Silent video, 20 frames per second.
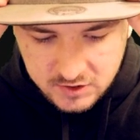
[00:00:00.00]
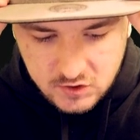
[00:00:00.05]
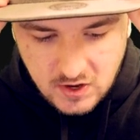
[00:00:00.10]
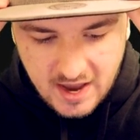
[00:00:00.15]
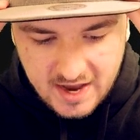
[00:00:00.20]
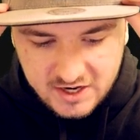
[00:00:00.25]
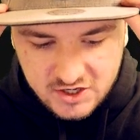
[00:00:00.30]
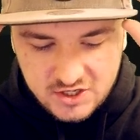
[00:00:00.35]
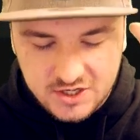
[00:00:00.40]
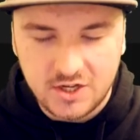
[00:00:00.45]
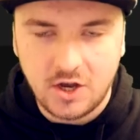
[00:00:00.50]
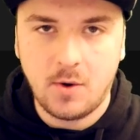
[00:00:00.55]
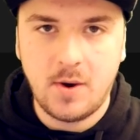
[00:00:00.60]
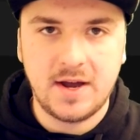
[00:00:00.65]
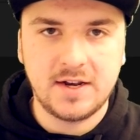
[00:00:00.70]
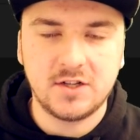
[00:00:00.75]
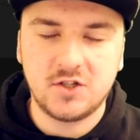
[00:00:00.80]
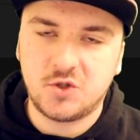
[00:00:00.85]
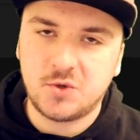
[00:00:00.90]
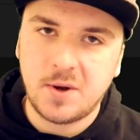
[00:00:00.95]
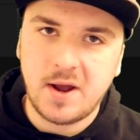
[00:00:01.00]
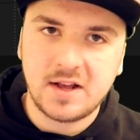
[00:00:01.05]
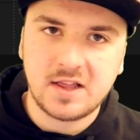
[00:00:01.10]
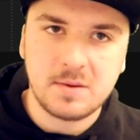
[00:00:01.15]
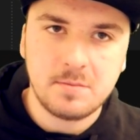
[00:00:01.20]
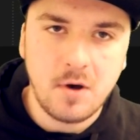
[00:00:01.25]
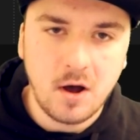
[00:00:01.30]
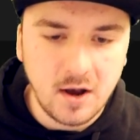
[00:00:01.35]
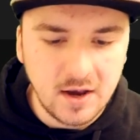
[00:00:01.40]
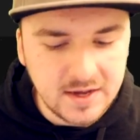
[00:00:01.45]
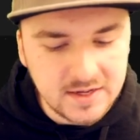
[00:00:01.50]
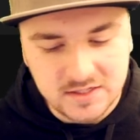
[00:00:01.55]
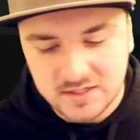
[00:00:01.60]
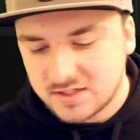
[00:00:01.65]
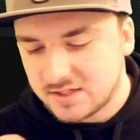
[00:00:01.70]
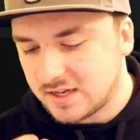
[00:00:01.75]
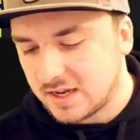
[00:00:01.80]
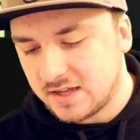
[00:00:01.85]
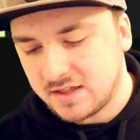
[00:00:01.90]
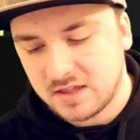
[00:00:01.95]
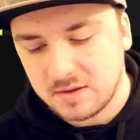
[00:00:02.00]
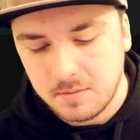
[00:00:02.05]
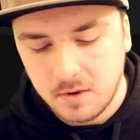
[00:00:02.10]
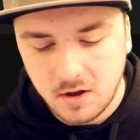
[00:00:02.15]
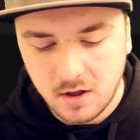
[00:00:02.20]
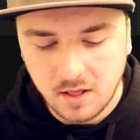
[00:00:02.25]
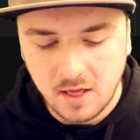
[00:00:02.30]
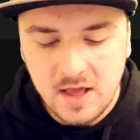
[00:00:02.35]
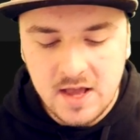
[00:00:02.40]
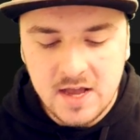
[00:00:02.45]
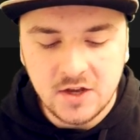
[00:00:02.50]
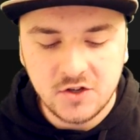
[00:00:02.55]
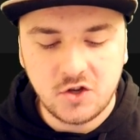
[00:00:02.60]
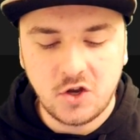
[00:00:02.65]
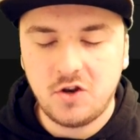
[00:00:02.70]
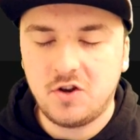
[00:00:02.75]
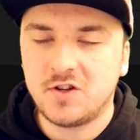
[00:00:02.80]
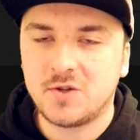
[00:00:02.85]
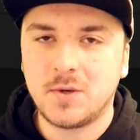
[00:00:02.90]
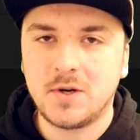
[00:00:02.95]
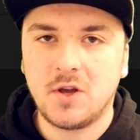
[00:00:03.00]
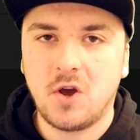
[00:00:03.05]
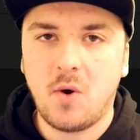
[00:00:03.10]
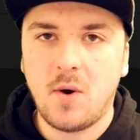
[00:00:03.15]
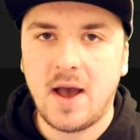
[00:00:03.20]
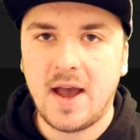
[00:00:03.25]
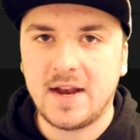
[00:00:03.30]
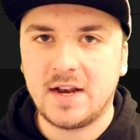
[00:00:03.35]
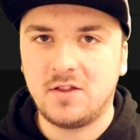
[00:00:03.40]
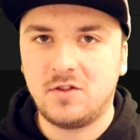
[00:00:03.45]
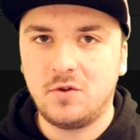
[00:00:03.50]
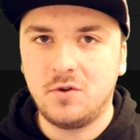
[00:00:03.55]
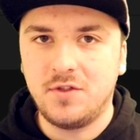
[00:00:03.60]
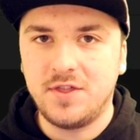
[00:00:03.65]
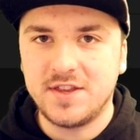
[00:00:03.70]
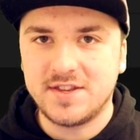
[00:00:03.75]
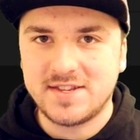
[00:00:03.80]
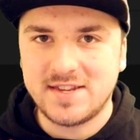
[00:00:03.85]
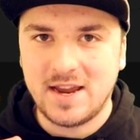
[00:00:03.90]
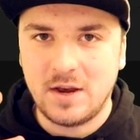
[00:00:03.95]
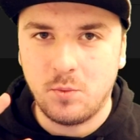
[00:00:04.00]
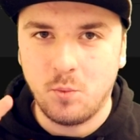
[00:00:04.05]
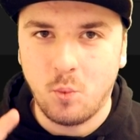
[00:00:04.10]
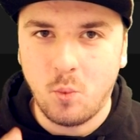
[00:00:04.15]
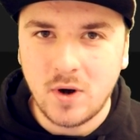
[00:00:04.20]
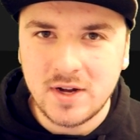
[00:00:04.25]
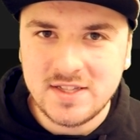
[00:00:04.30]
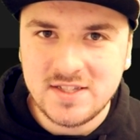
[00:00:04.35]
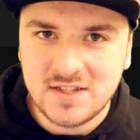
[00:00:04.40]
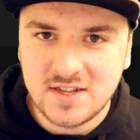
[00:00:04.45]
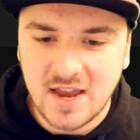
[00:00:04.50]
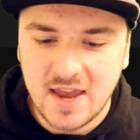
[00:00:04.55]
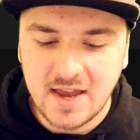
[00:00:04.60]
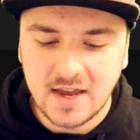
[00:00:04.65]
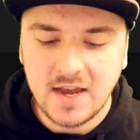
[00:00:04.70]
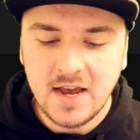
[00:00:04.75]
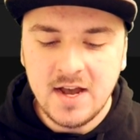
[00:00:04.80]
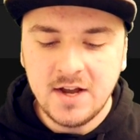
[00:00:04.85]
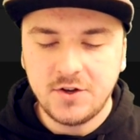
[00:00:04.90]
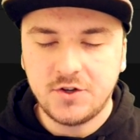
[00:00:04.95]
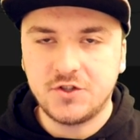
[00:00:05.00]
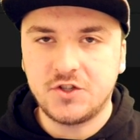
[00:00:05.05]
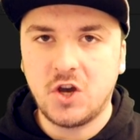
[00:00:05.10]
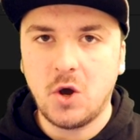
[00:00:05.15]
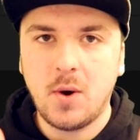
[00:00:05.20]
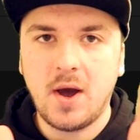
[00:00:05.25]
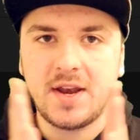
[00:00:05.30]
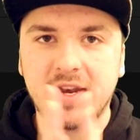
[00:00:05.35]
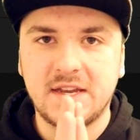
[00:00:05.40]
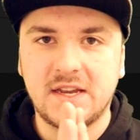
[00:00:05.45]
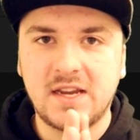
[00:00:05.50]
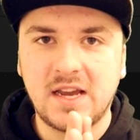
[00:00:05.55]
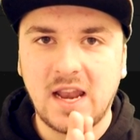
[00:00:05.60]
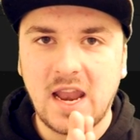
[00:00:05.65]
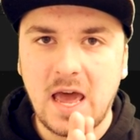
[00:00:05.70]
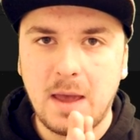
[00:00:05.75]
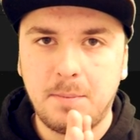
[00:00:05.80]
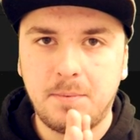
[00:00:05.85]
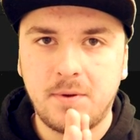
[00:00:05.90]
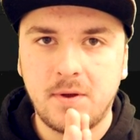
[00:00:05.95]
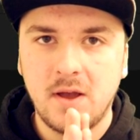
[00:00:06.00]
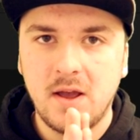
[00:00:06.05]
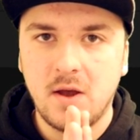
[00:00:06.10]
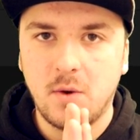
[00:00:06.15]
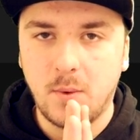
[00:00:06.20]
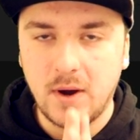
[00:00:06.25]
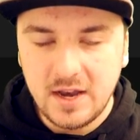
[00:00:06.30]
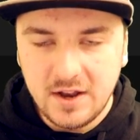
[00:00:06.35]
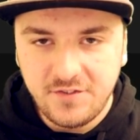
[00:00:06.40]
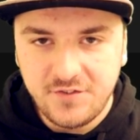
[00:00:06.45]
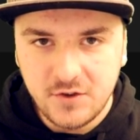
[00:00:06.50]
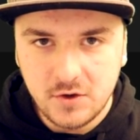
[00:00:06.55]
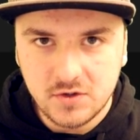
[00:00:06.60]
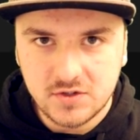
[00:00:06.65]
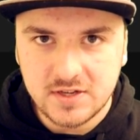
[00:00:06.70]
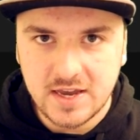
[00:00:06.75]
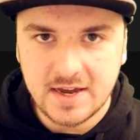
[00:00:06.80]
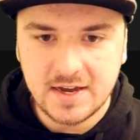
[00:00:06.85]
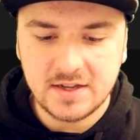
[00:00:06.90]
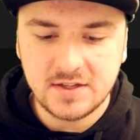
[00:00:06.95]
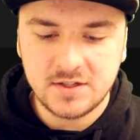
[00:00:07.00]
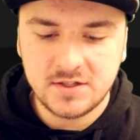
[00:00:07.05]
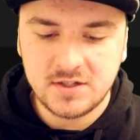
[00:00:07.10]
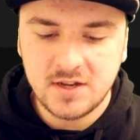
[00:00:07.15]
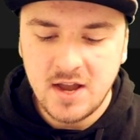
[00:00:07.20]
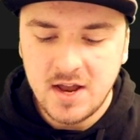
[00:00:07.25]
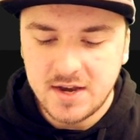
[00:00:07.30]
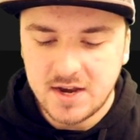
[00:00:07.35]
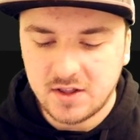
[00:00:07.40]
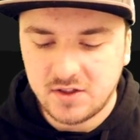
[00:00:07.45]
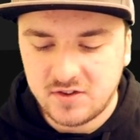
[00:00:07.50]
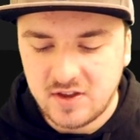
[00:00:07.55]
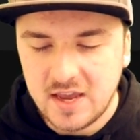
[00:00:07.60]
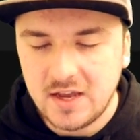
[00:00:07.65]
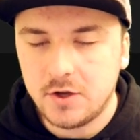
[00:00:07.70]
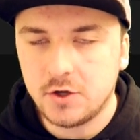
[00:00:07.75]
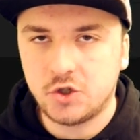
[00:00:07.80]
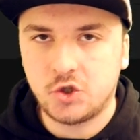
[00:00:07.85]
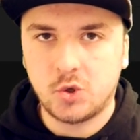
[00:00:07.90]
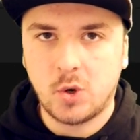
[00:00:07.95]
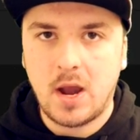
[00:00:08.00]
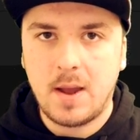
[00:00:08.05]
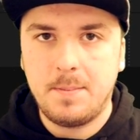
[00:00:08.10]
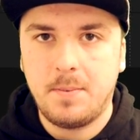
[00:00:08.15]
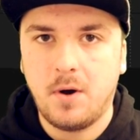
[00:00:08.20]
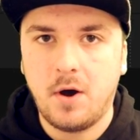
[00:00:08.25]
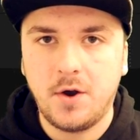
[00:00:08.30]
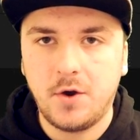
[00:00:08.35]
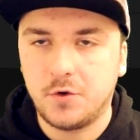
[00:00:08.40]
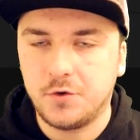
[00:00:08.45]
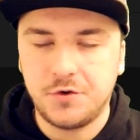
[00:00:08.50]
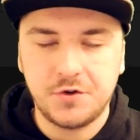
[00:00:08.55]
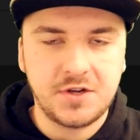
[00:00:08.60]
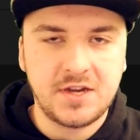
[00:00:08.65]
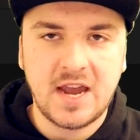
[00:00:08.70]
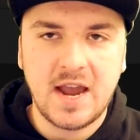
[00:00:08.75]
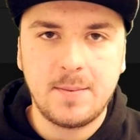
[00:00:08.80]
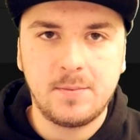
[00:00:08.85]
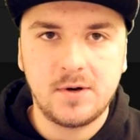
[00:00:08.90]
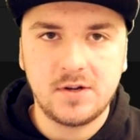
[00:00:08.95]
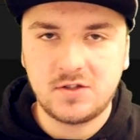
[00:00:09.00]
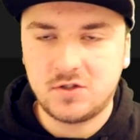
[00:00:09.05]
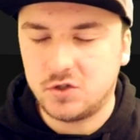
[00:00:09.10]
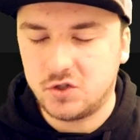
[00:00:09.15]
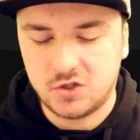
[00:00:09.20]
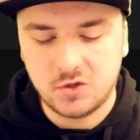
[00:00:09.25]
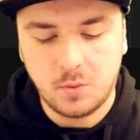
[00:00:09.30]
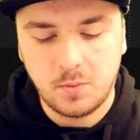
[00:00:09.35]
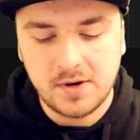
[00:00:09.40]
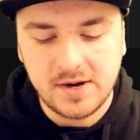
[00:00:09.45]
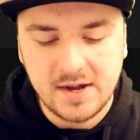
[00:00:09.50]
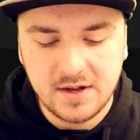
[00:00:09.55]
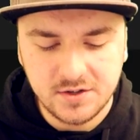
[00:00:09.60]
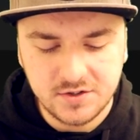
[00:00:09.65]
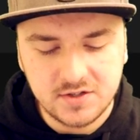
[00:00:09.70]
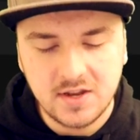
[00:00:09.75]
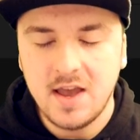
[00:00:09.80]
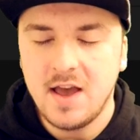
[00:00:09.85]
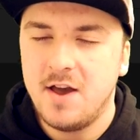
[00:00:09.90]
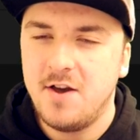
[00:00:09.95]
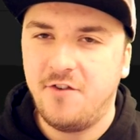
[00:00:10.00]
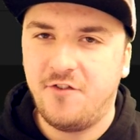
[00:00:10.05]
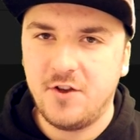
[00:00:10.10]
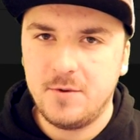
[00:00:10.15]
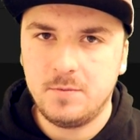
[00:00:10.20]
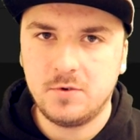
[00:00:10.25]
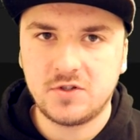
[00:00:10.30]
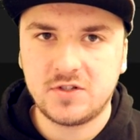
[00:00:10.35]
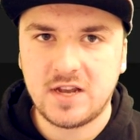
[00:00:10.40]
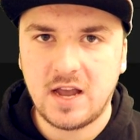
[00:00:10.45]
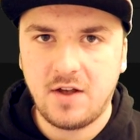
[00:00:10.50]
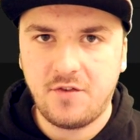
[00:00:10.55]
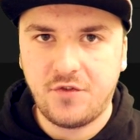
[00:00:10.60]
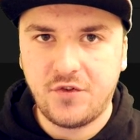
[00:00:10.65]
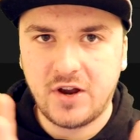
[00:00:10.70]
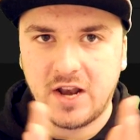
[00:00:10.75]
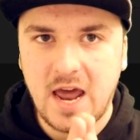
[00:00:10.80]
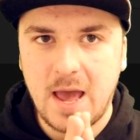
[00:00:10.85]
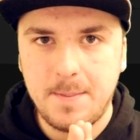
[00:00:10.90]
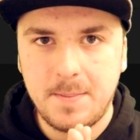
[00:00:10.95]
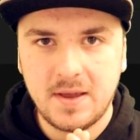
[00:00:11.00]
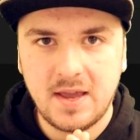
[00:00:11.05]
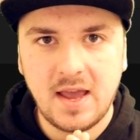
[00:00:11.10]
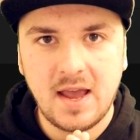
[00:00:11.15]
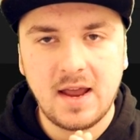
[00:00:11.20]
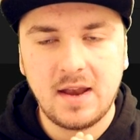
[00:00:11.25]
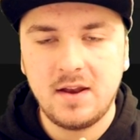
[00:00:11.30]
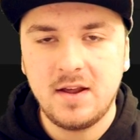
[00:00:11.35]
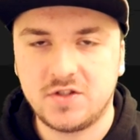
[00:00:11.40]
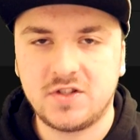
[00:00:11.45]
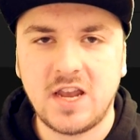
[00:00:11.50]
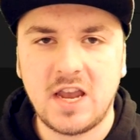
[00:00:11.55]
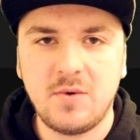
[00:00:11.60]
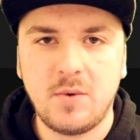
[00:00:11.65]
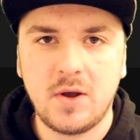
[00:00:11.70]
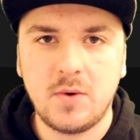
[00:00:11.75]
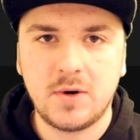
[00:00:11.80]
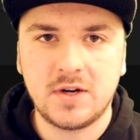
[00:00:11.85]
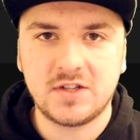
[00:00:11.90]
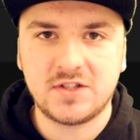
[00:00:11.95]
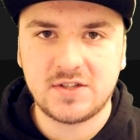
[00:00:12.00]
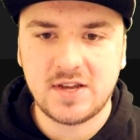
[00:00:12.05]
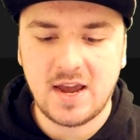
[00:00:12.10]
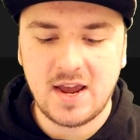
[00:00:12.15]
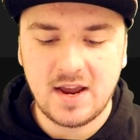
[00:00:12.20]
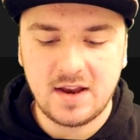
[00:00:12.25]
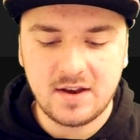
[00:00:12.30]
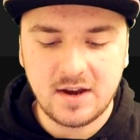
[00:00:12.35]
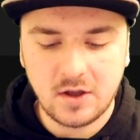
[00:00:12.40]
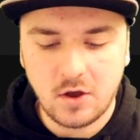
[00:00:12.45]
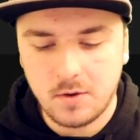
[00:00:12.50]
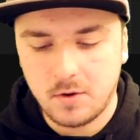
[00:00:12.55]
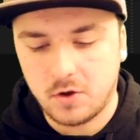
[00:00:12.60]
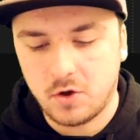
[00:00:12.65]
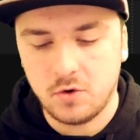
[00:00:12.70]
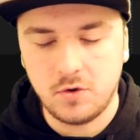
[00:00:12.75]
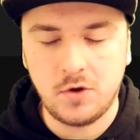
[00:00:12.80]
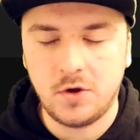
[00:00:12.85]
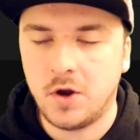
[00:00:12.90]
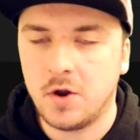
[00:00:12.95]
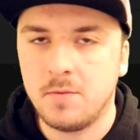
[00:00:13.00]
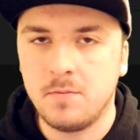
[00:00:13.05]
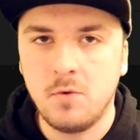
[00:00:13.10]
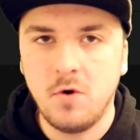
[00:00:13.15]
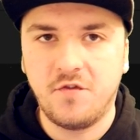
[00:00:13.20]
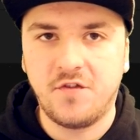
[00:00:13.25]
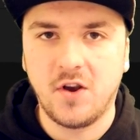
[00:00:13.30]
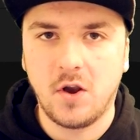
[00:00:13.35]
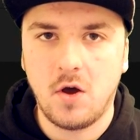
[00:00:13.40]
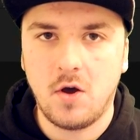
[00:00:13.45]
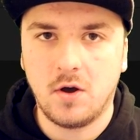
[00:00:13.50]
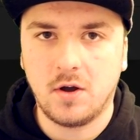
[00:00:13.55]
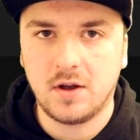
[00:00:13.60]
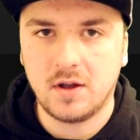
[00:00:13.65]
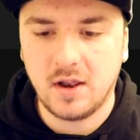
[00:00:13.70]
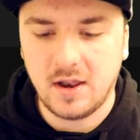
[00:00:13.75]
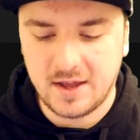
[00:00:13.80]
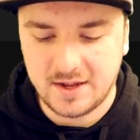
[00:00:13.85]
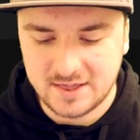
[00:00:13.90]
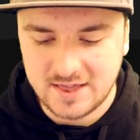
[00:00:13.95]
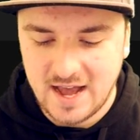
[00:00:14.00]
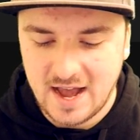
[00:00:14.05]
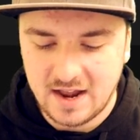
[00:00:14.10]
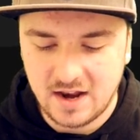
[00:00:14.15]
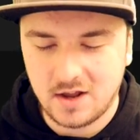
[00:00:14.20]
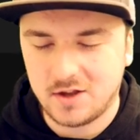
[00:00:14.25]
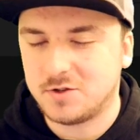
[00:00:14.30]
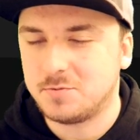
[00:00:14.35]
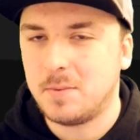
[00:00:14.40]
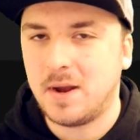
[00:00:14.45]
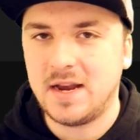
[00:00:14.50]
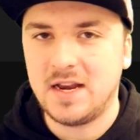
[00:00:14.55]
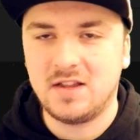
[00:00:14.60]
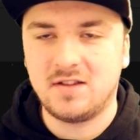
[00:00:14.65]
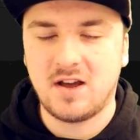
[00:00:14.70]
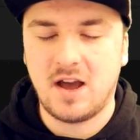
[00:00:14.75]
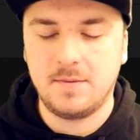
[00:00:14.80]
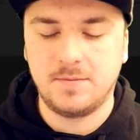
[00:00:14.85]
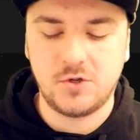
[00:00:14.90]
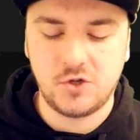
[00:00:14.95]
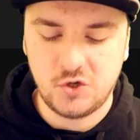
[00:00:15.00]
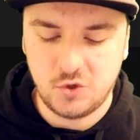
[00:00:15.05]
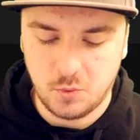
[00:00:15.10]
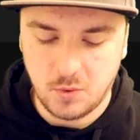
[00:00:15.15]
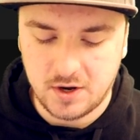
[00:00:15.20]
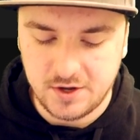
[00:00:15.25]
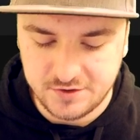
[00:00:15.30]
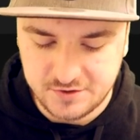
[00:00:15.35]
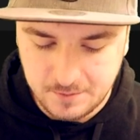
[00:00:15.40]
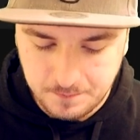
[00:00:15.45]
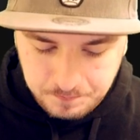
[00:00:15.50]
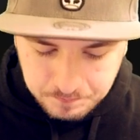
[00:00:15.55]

to actually go ahead and drag them all in, sync them all, so you just wanna go go ahead and do this in one take. Just go ahead and clap, wait a few seconds, then take your tripod or your camera to somewhere else, film yourself, clap again, say what you want to say, and then, you know, move along like that as many times as you want.